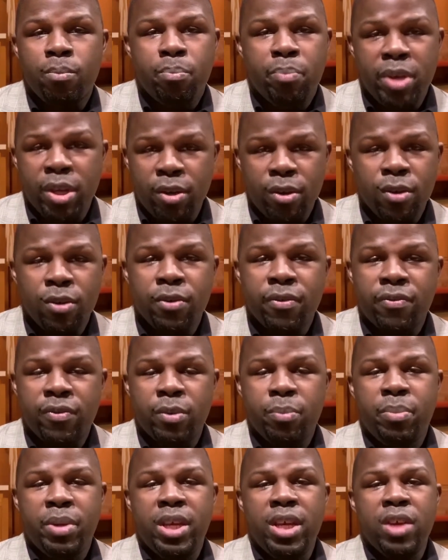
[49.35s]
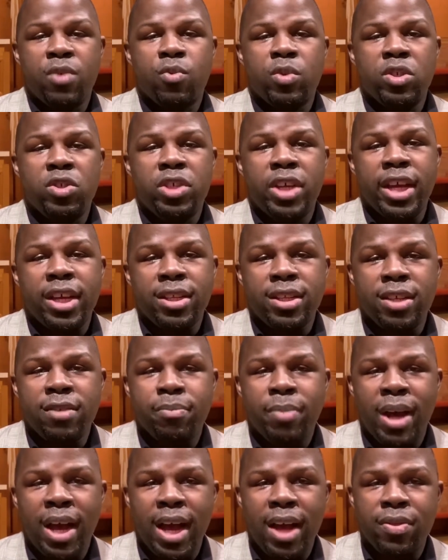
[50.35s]
Bitter for being rejected
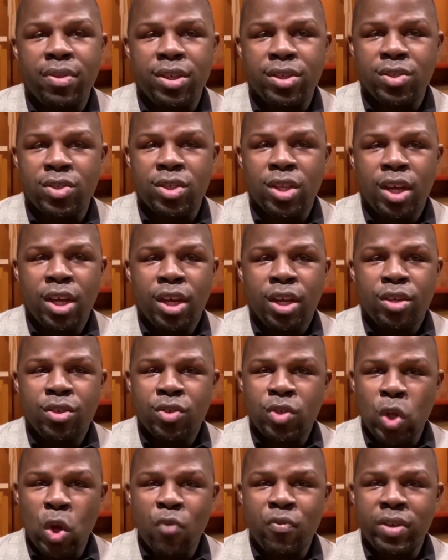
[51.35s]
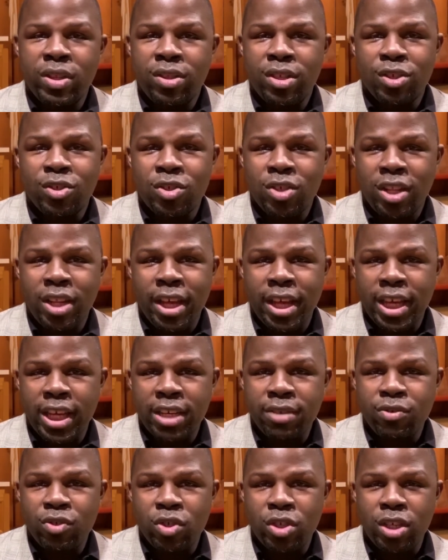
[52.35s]
by this servant, this
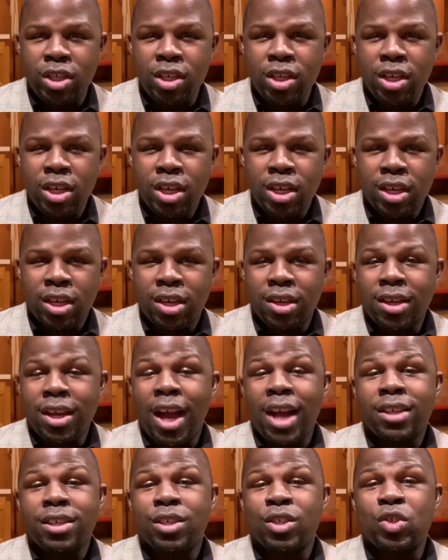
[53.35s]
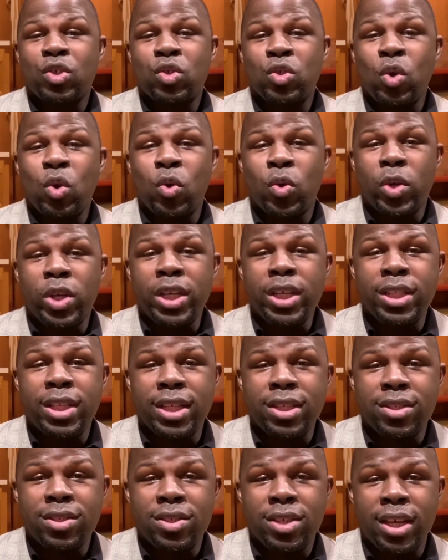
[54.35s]
slave, she concocted a story
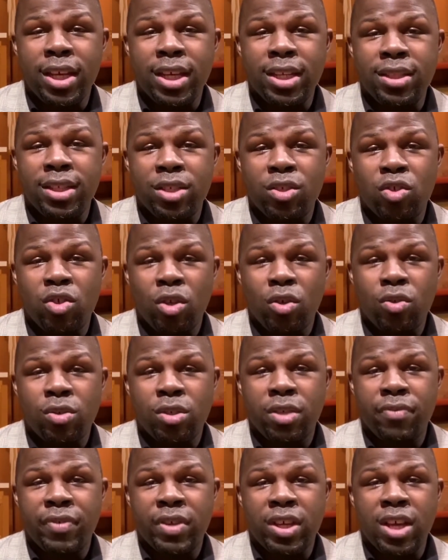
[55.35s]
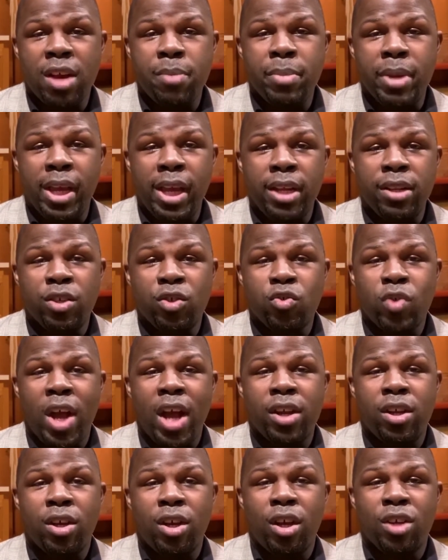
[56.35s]
that said that Joseph had come in to
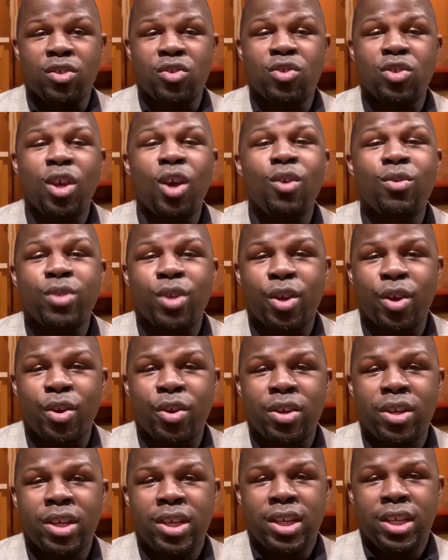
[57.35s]
try to assault her,